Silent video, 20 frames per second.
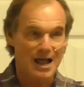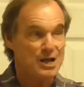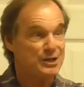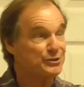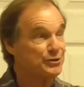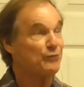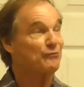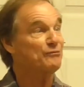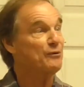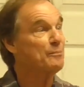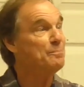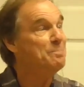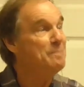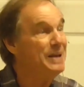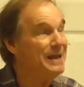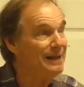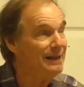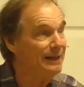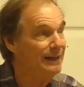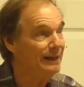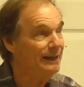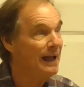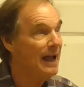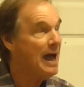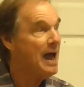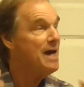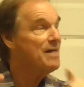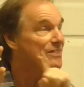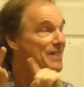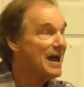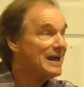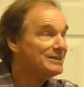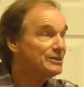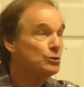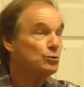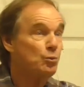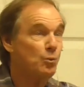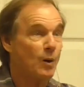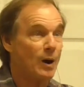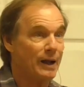So for me,
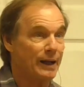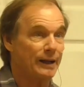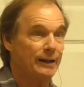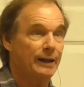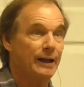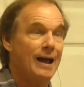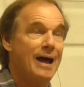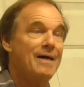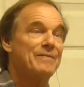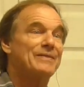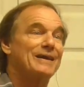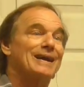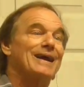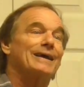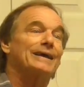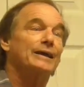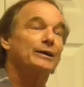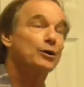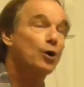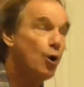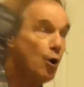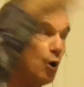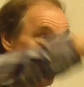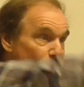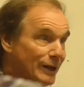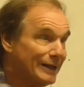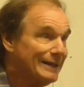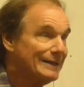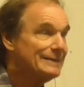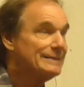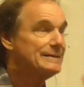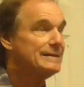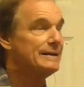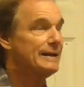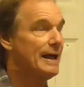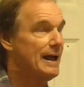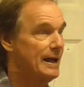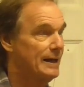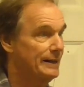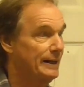that's a way that I can hook into
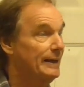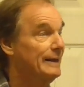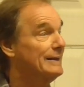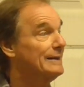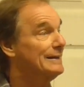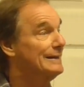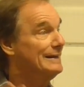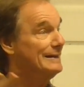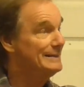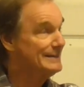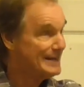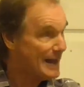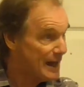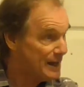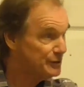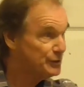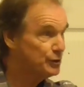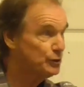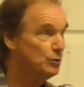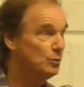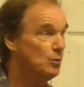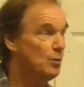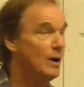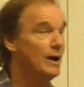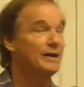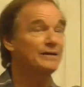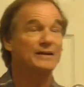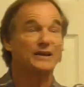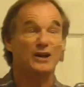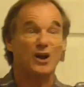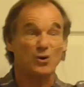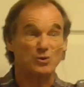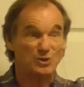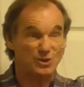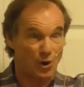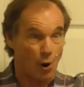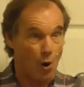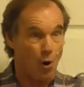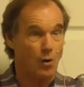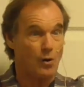that in an intentional way that
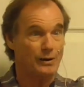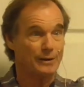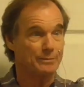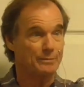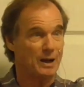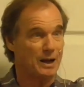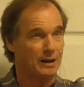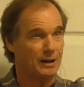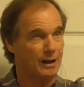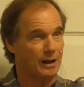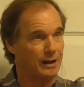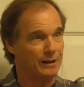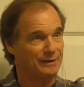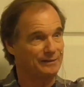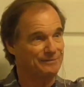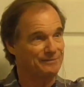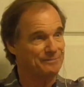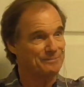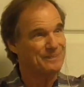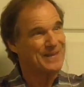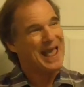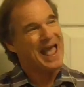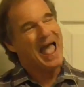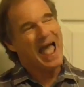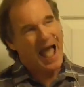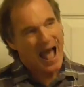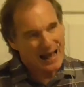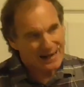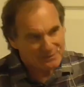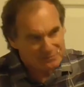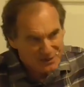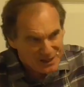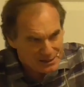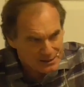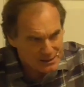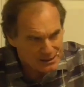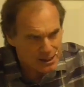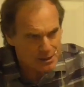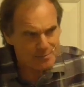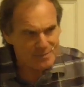goes on in my life. And I've
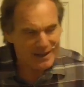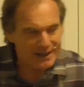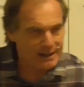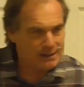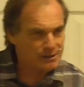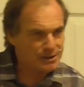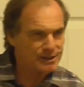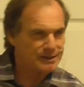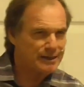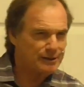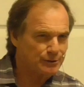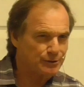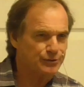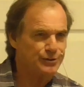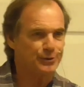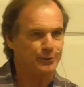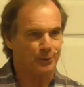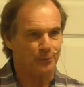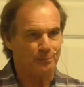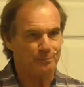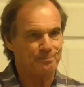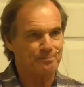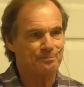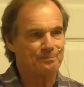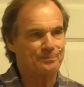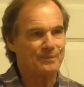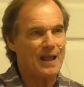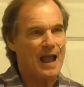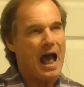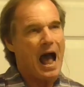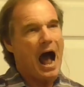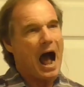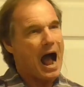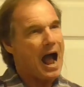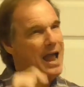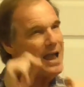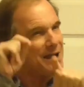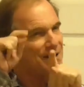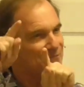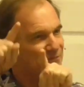done something else there too.
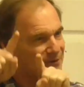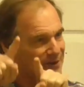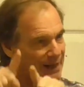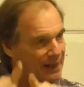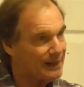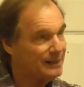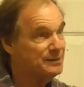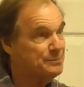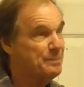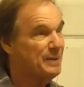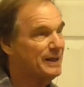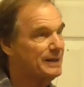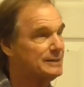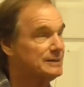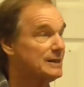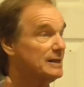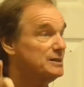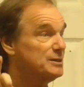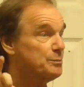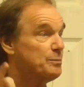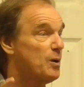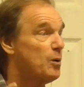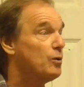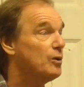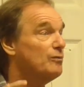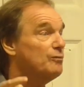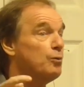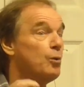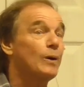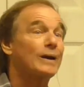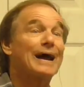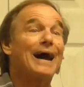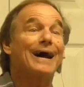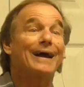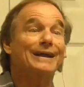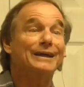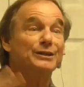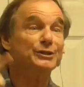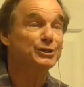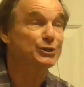I have linked, because I spoke of what I
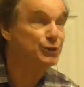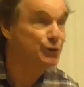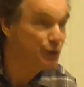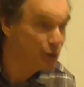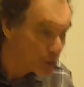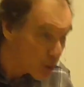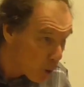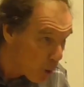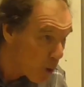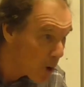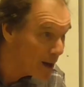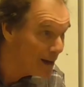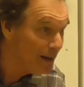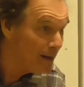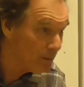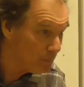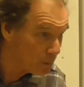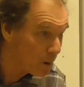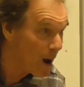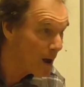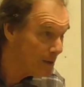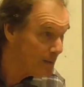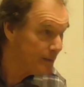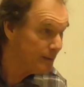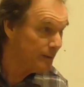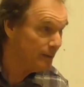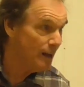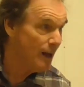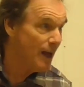enjoy, right?